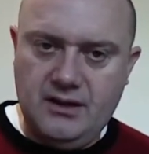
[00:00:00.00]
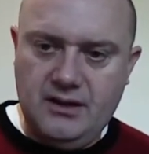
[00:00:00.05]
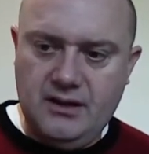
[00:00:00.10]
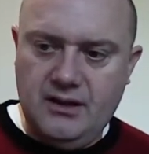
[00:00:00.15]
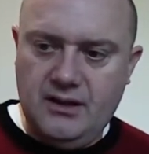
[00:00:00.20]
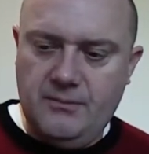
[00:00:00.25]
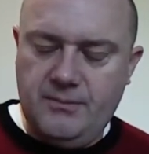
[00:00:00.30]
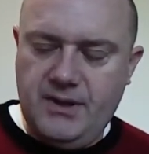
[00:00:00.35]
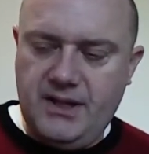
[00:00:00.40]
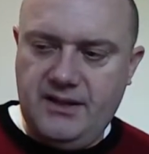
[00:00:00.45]

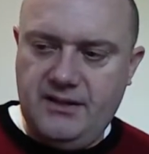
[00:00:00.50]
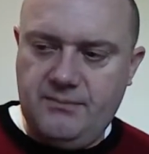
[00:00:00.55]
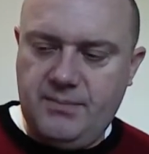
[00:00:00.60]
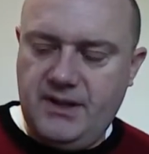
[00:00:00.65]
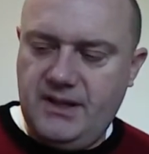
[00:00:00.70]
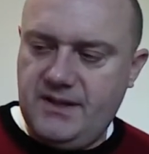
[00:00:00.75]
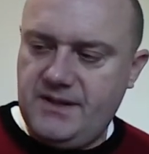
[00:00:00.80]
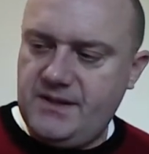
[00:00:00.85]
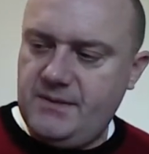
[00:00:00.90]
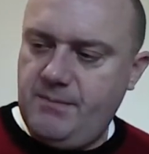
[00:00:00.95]
been
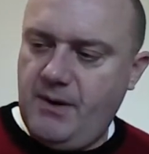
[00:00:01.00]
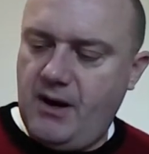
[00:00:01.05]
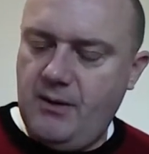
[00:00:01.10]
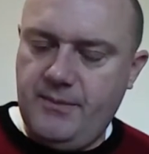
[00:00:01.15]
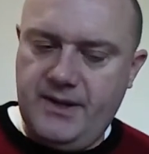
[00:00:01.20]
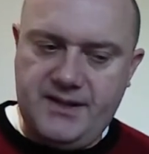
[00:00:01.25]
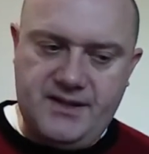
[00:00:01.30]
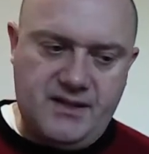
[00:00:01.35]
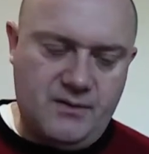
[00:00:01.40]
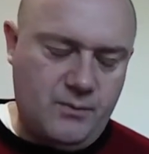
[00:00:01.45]

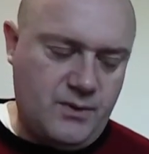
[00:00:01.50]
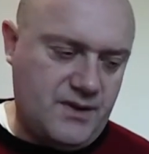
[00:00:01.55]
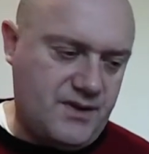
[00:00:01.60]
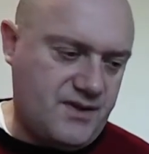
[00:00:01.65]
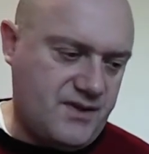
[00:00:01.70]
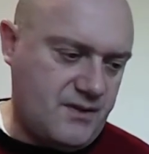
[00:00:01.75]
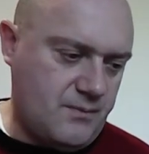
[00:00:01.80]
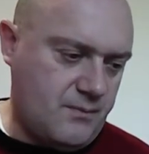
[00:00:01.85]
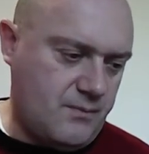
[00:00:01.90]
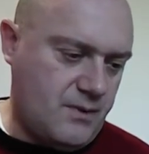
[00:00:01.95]
experimenting with some
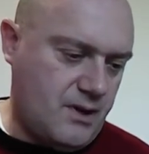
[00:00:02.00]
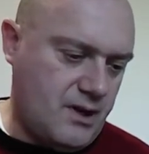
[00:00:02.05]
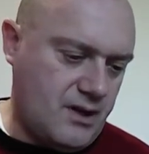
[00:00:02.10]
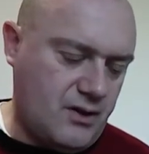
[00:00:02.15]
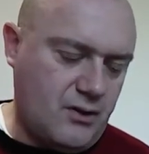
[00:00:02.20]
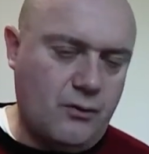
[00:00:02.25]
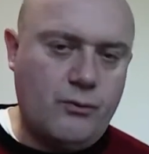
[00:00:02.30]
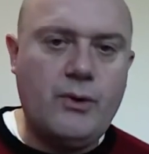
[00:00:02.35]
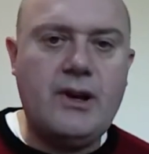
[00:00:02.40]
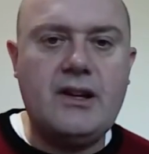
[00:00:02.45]

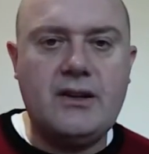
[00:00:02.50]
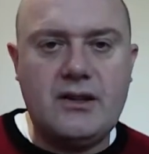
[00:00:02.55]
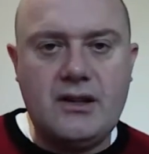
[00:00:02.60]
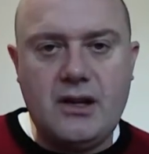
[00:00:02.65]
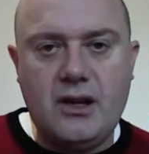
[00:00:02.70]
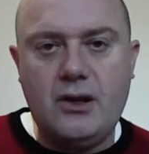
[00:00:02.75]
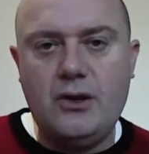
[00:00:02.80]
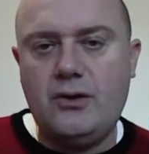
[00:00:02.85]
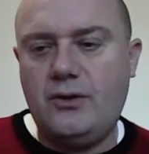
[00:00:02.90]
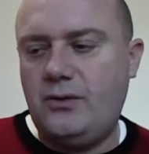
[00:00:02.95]
Gorilla
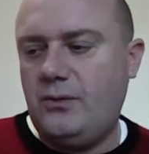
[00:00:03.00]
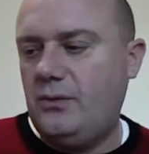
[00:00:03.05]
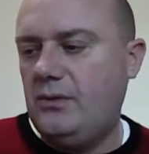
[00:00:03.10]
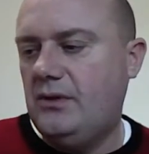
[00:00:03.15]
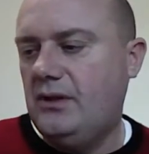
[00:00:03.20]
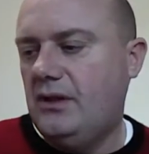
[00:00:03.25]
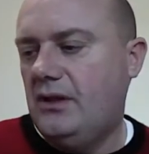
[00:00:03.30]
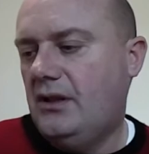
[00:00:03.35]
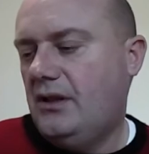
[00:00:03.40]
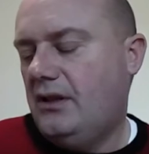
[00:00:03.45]
Glue,
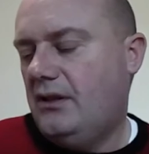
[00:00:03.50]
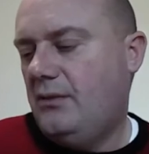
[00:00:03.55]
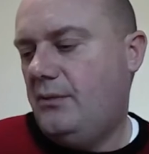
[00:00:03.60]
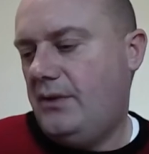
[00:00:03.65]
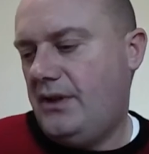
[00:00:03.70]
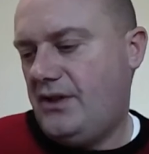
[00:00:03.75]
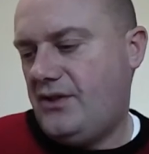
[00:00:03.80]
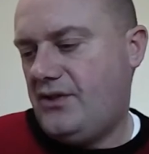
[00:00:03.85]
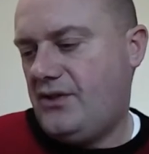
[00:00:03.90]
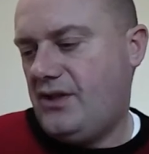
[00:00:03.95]

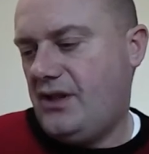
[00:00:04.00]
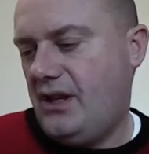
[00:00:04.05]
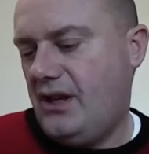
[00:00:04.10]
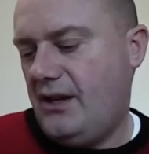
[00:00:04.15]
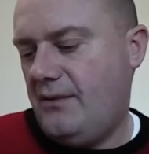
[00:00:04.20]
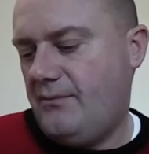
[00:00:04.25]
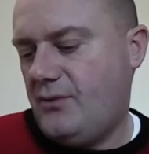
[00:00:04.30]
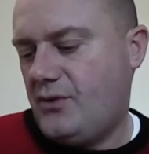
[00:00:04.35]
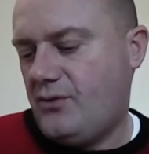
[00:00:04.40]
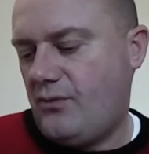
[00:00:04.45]
which
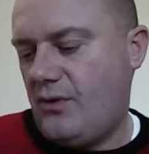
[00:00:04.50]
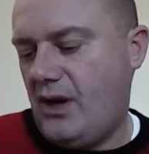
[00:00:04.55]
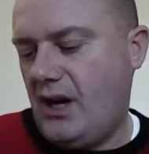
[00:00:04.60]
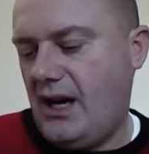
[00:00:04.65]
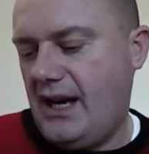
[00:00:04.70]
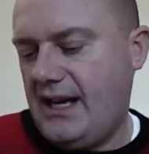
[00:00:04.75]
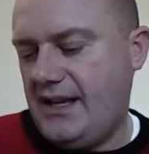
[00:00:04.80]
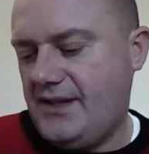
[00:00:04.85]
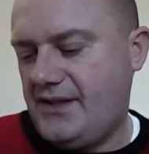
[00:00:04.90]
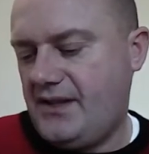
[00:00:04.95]

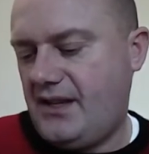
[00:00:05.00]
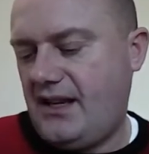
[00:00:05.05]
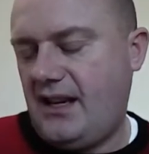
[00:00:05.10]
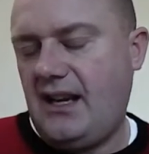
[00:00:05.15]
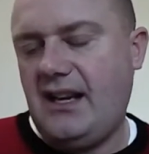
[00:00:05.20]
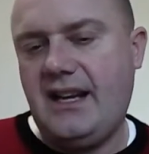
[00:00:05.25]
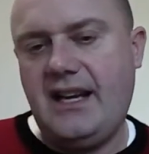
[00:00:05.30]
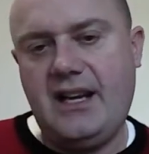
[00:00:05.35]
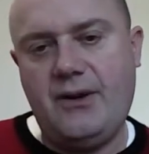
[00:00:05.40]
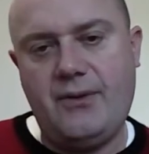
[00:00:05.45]
dries
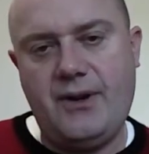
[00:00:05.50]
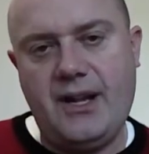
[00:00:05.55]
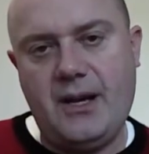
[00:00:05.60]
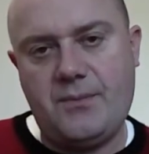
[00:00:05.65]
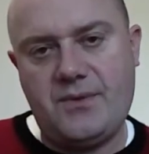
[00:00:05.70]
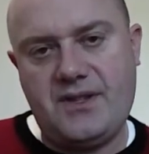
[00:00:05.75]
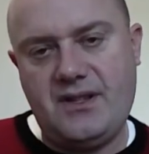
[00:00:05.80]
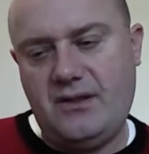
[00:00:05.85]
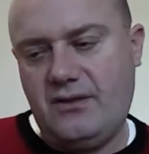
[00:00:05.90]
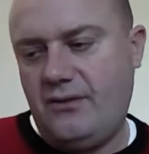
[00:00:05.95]
clear and
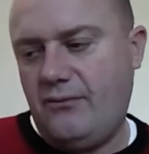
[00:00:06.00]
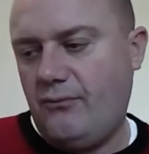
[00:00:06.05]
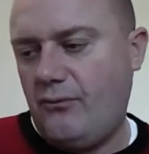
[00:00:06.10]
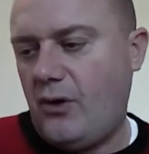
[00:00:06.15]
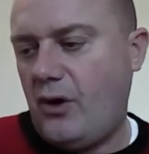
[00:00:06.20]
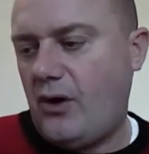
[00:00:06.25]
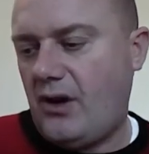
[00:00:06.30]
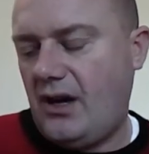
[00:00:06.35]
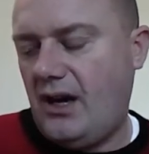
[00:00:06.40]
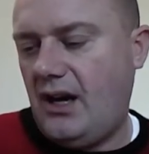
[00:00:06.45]
absolute rock
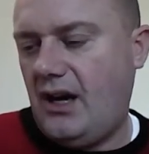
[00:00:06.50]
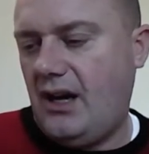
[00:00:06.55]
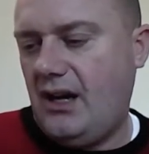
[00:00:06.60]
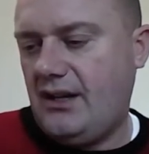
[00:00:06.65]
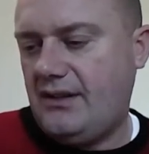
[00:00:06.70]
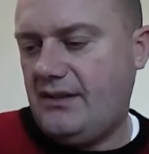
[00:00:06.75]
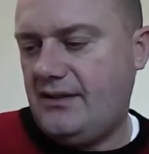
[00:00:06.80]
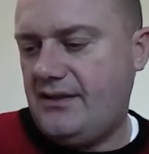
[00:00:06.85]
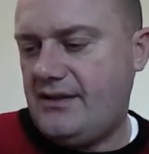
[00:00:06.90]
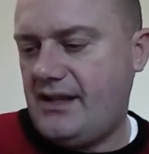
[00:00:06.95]
hard,
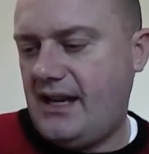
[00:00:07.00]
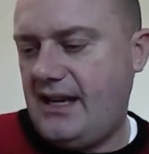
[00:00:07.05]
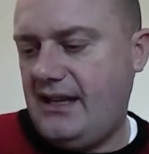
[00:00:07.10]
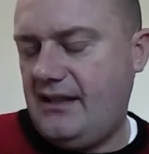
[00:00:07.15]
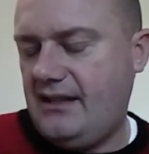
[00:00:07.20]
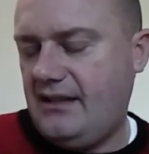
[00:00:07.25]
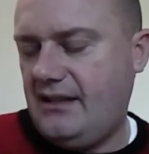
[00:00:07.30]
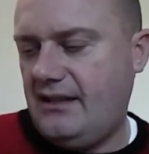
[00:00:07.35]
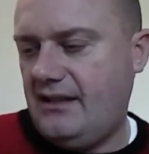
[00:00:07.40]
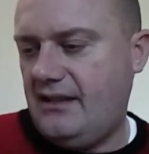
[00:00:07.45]
and
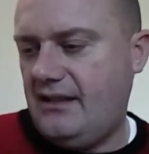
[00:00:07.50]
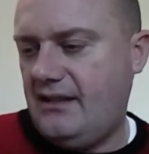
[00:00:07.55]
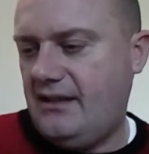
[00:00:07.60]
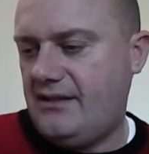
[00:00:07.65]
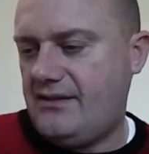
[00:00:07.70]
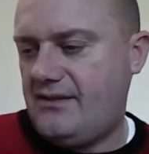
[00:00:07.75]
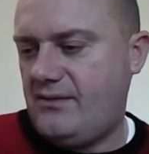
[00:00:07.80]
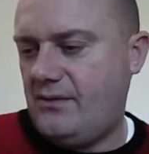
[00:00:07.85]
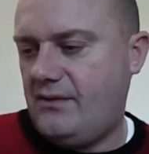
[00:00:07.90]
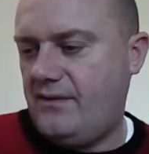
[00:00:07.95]
taking the
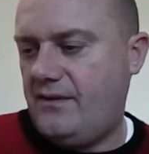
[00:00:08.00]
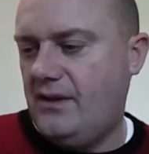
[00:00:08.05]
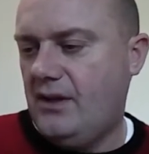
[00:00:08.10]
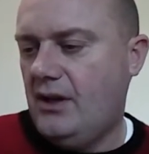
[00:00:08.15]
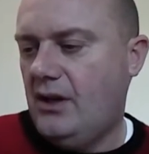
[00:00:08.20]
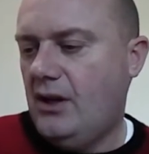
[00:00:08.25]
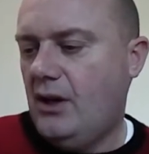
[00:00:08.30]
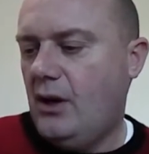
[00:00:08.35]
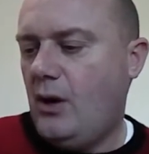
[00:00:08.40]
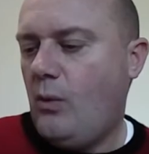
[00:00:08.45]
sort of
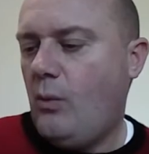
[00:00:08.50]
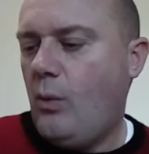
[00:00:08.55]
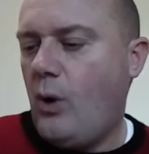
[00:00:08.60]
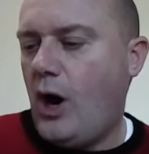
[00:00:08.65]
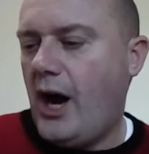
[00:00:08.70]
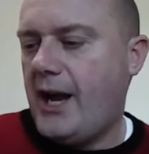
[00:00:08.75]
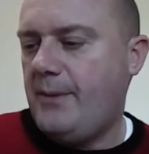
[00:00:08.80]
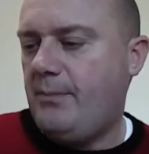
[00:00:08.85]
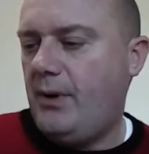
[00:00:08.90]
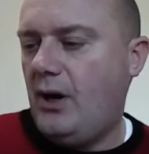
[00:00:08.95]

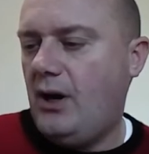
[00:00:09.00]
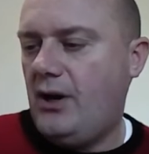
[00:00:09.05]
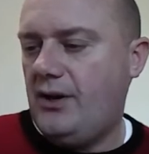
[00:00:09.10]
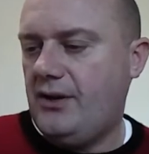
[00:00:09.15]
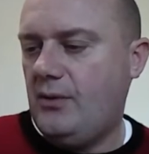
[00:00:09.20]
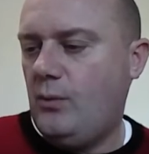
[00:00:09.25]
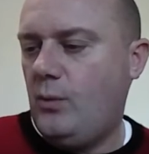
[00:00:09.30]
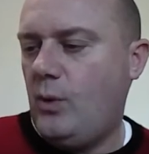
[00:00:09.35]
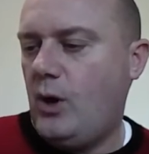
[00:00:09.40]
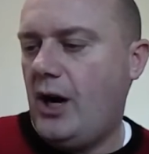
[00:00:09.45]
wipe on and
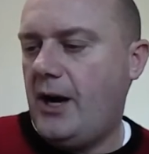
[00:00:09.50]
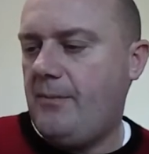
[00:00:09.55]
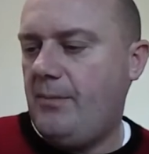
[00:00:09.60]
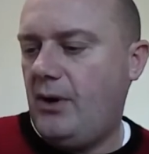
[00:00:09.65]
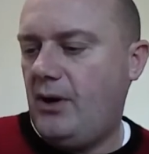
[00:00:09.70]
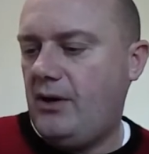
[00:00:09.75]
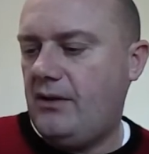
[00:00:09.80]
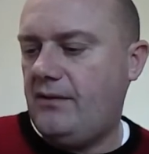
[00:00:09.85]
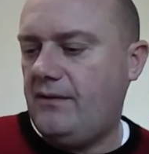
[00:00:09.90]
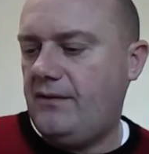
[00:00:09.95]
wipe
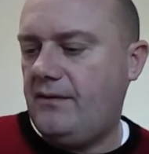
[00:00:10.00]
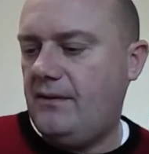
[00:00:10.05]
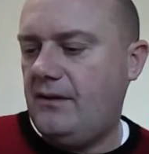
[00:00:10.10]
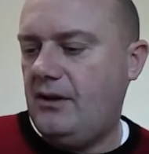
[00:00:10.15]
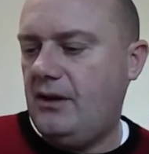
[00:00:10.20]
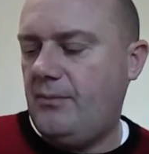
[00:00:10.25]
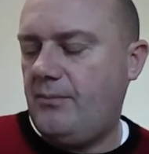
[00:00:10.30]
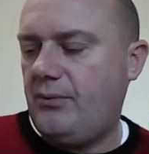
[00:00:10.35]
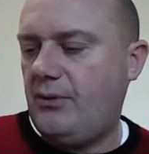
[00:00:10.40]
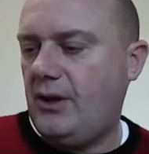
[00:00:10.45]
off
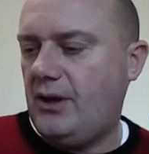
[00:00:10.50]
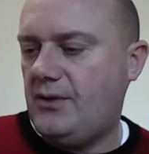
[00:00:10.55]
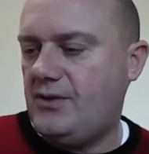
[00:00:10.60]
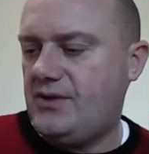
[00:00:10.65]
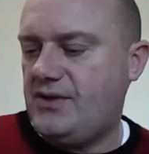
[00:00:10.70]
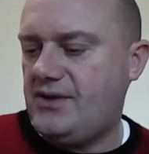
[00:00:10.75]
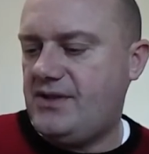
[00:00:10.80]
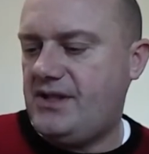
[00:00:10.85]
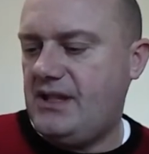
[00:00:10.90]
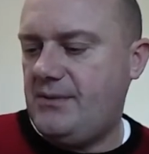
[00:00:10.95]
approach, it
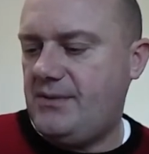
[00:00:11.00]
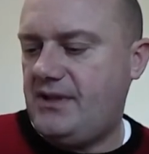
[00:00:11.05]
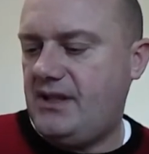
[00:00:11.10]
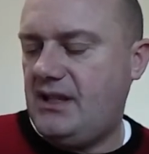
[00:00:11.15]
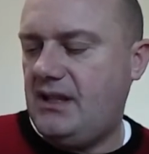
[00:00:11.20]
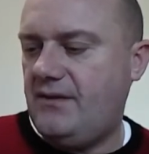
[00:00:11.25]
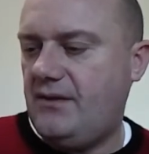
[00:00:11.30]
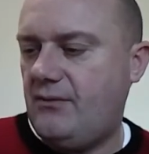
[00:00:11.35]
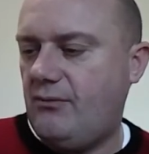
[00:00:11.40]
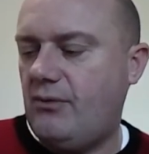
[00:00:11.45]
seems to give
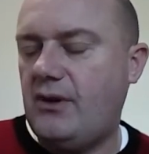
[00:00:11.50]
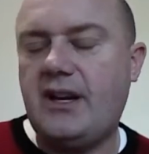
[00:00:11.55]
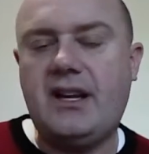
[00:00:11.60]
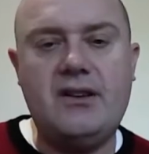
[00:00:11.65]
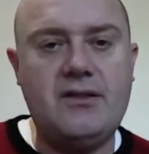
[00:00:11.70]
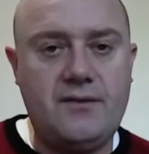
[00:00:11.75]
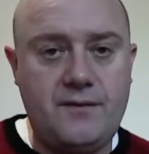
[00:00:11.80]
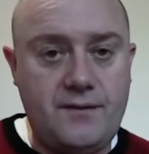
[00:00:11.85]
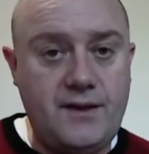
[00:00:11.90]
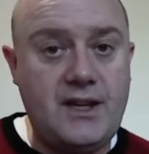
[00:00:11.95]
a really good
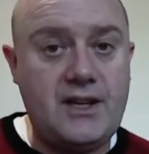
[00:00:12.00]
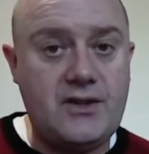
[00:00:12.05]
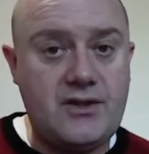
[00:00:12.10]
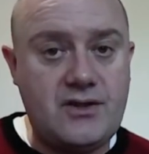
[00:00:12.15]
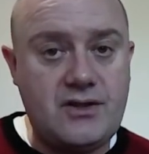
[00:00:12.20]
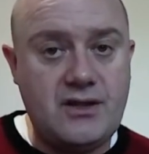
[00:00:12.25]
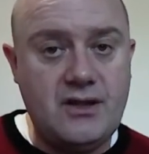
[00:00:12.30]
finish.